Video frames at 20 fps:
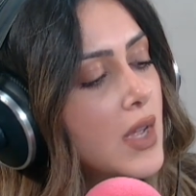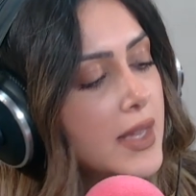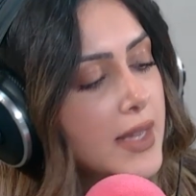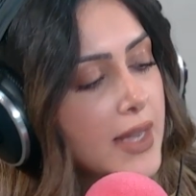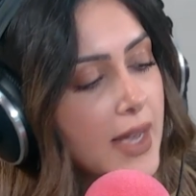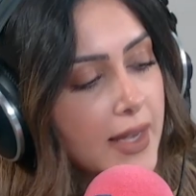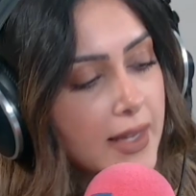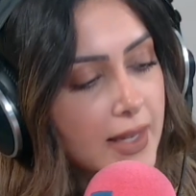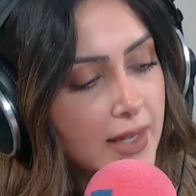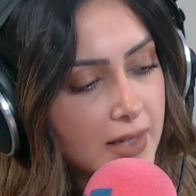
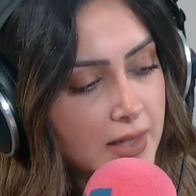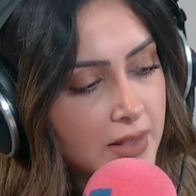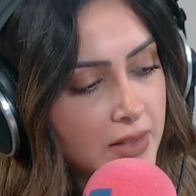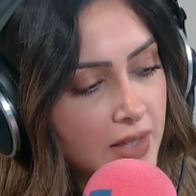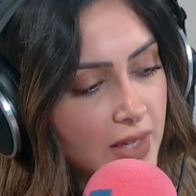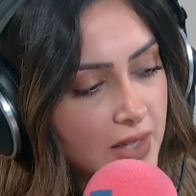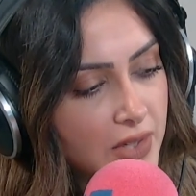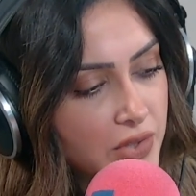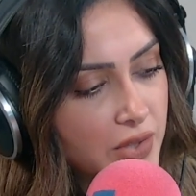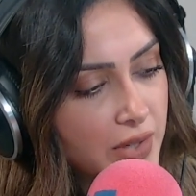Yeah, yeah.
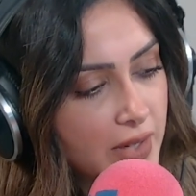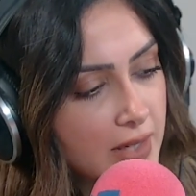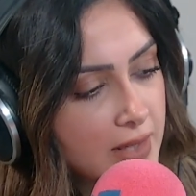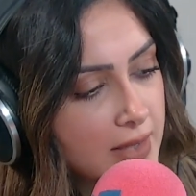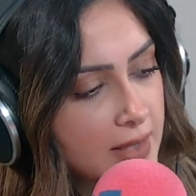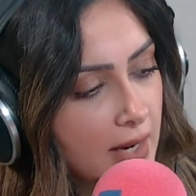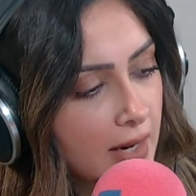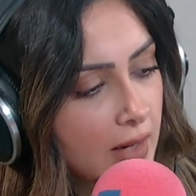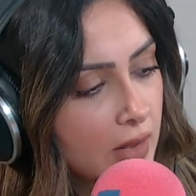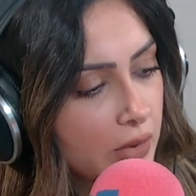In
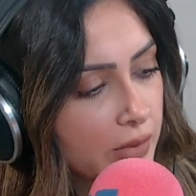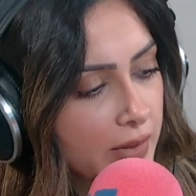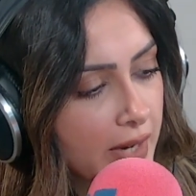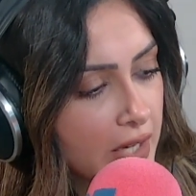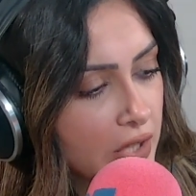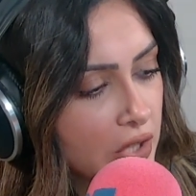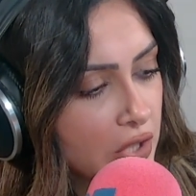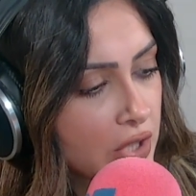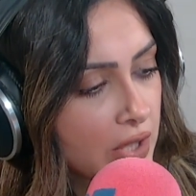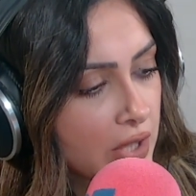yesterday's
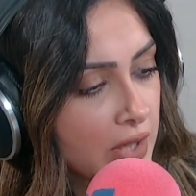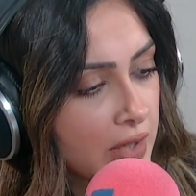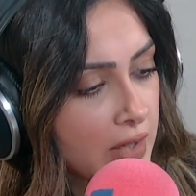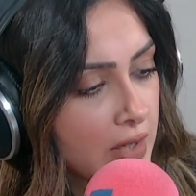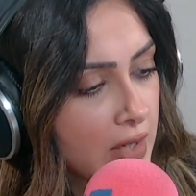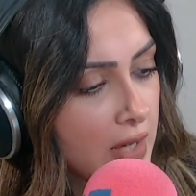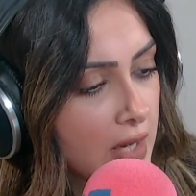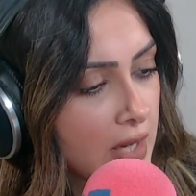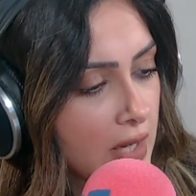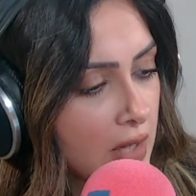declaration,
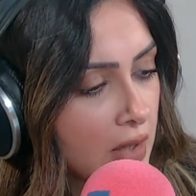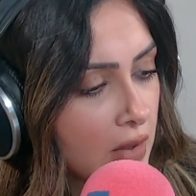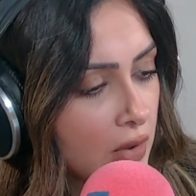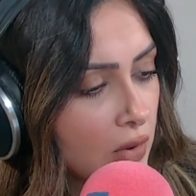he